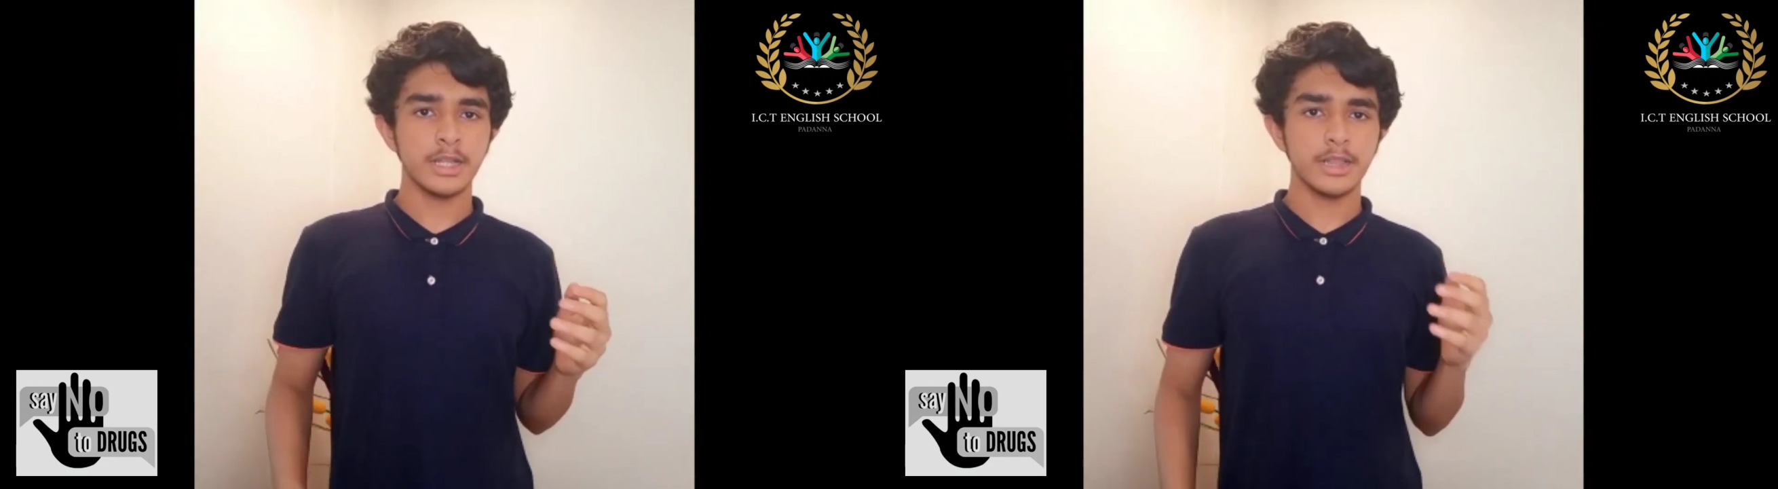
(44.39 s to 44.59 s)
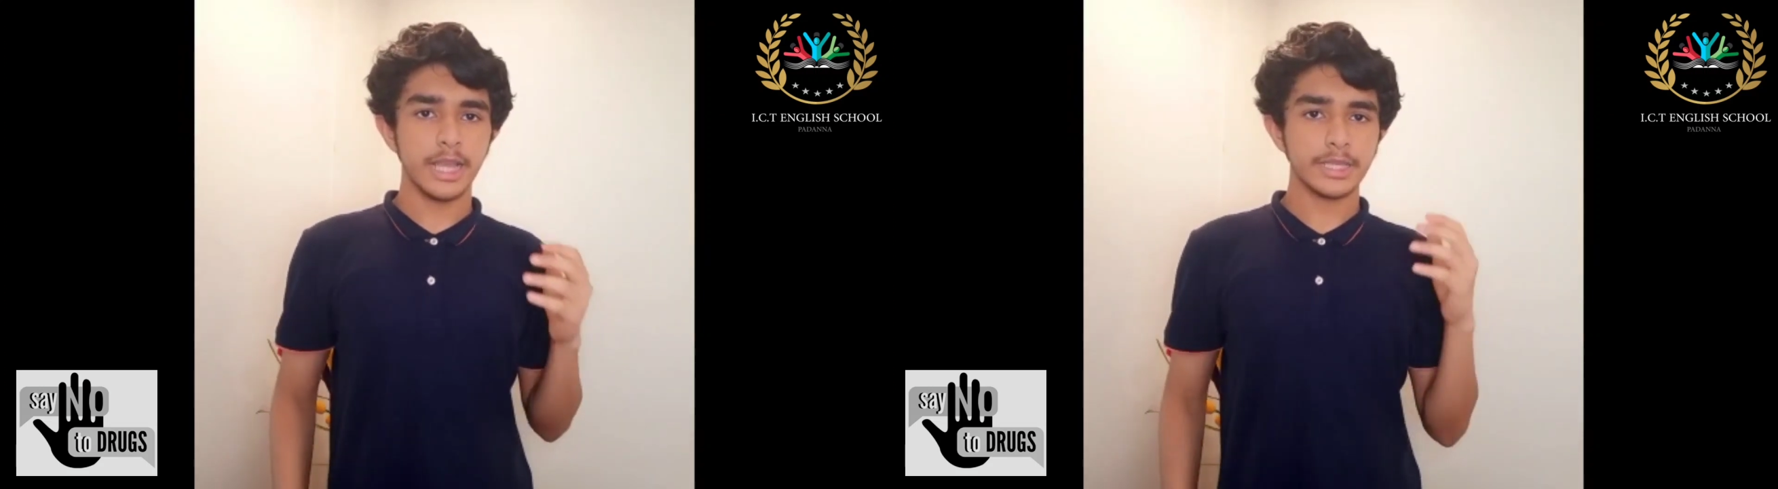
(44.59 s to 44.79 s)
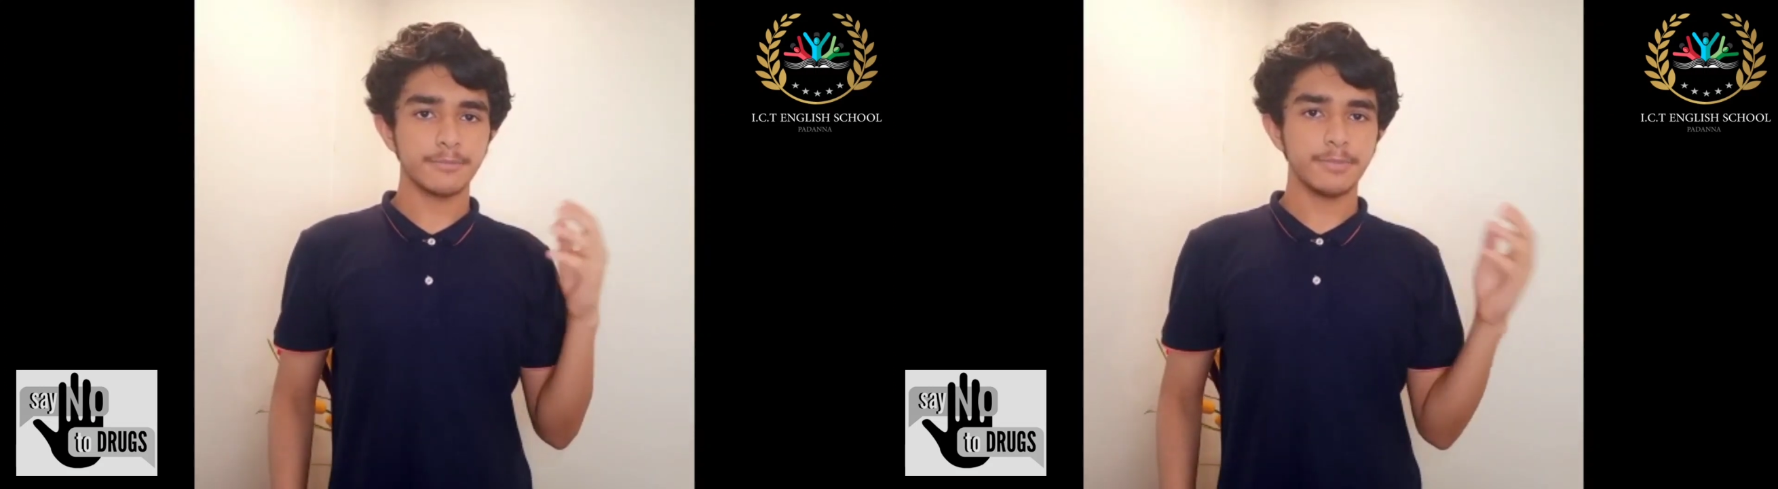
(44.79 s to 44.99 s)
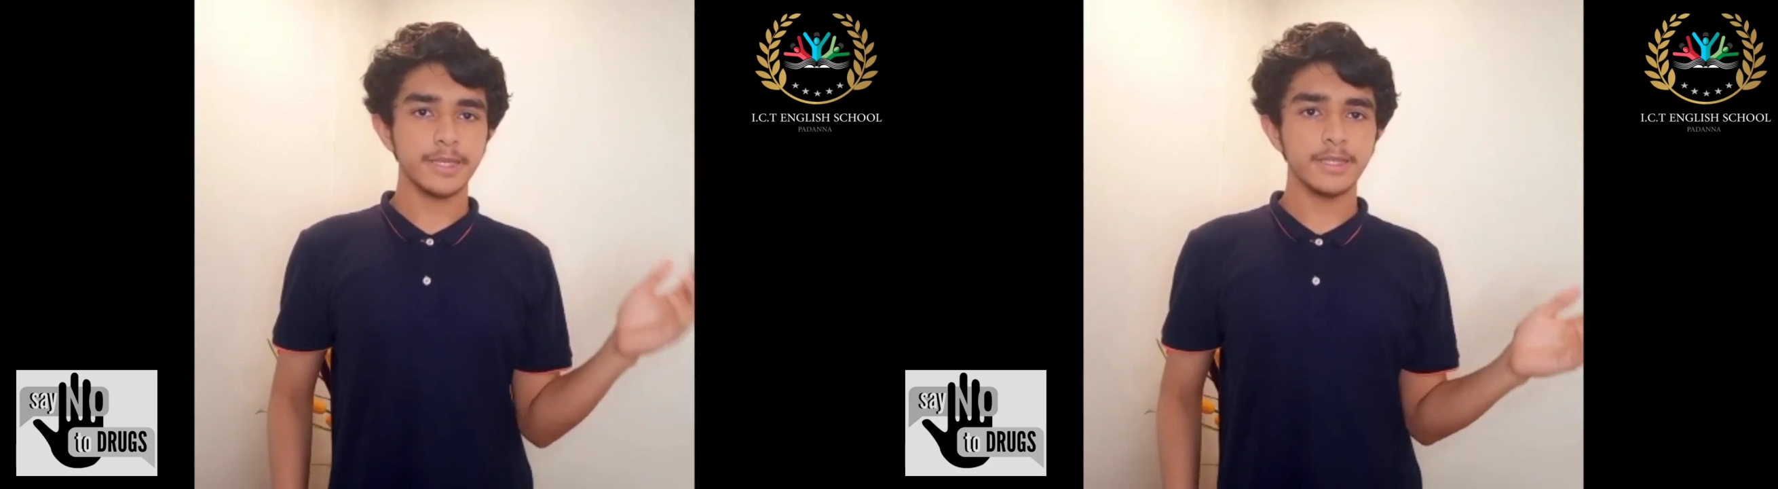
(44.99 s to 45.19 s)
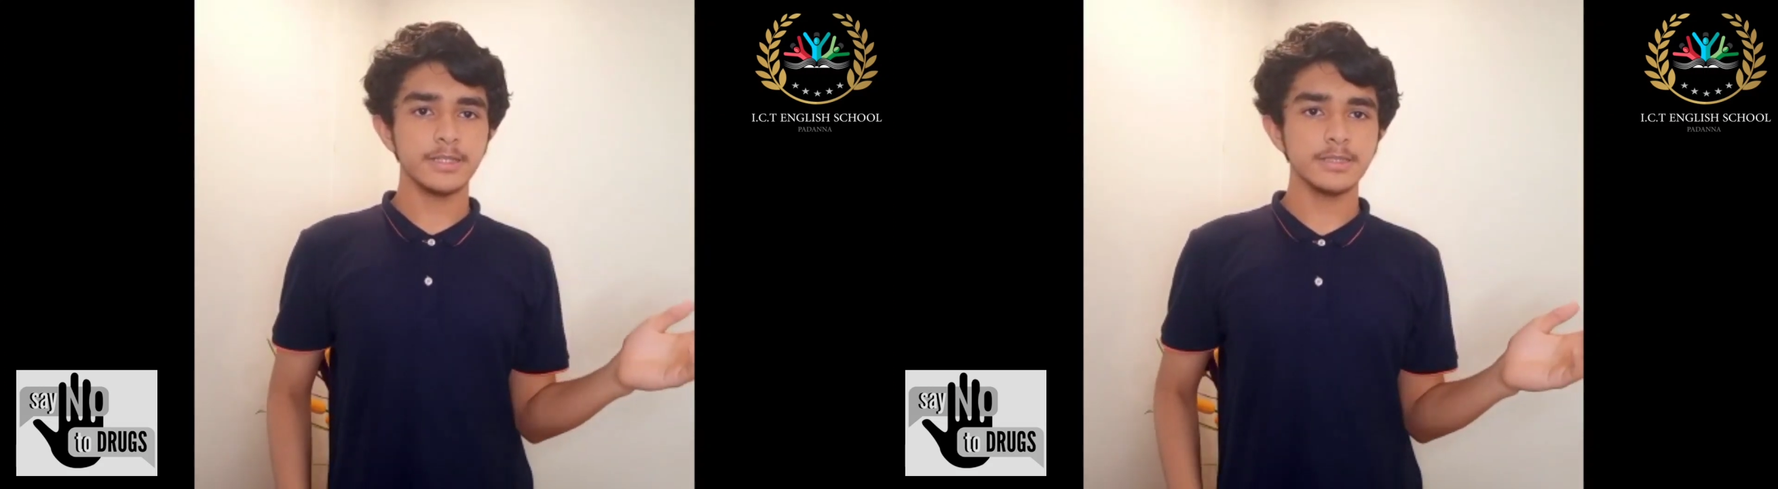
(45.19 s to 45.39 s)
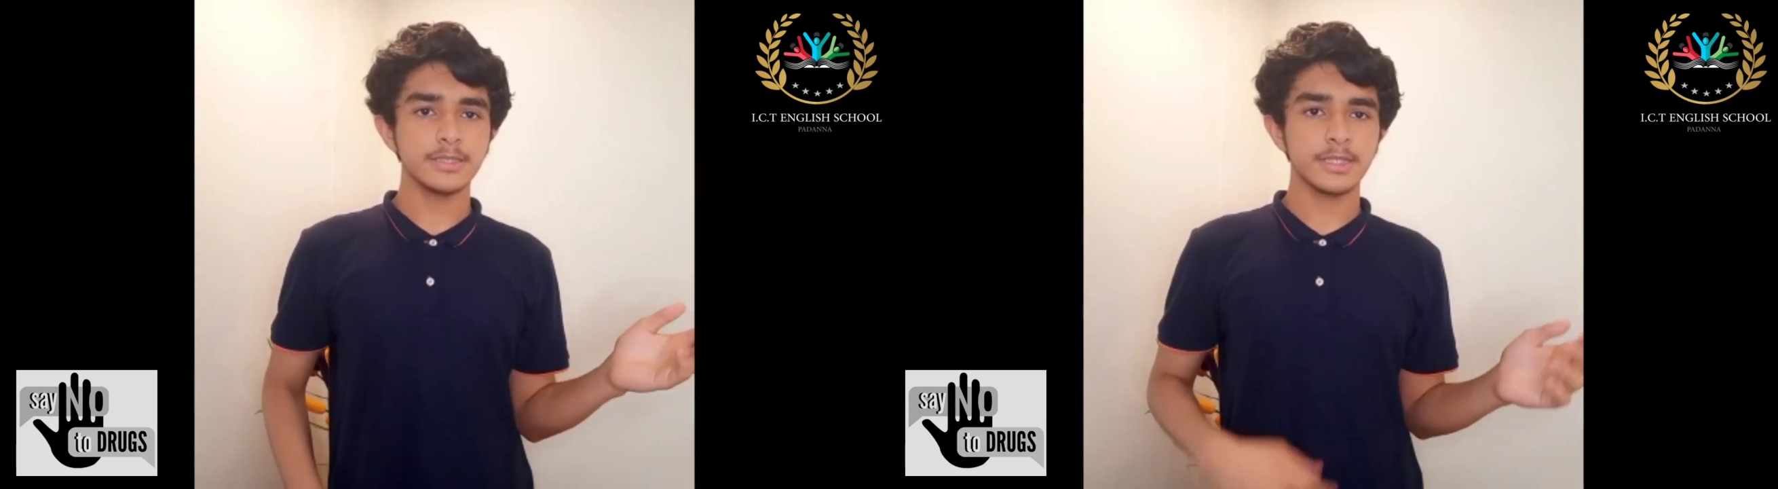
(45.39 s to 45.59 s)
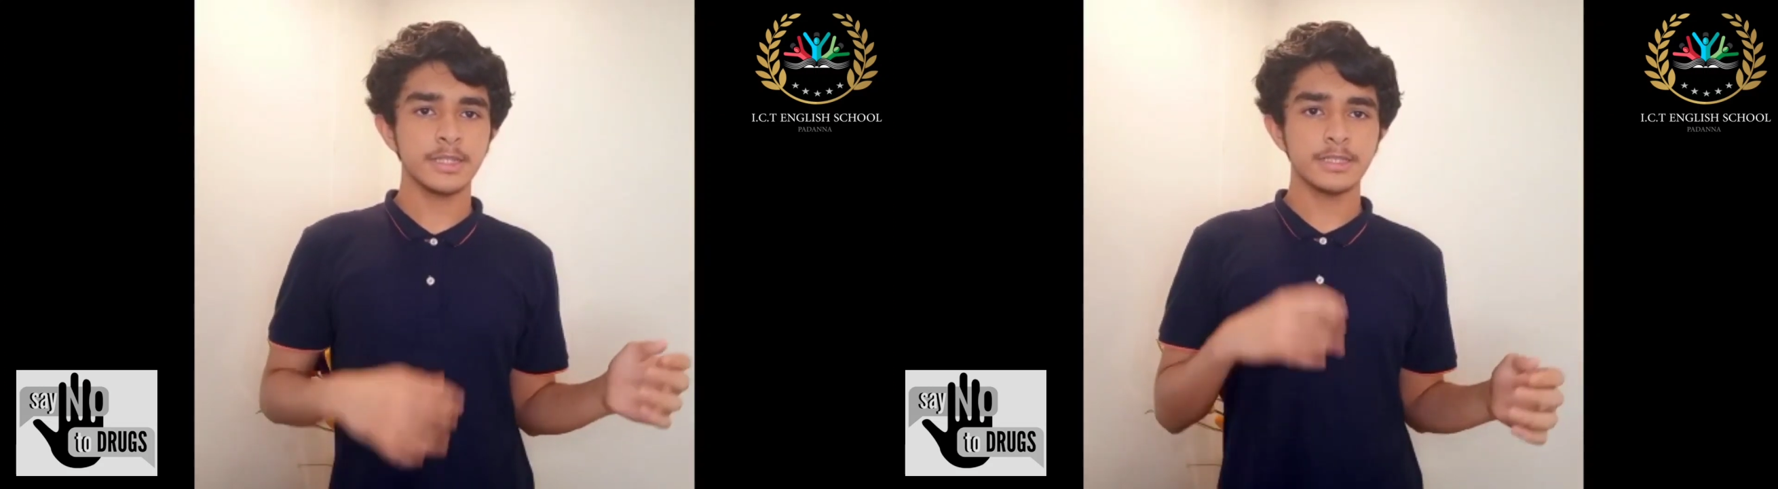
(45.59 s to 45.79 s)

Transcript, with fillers: like pills,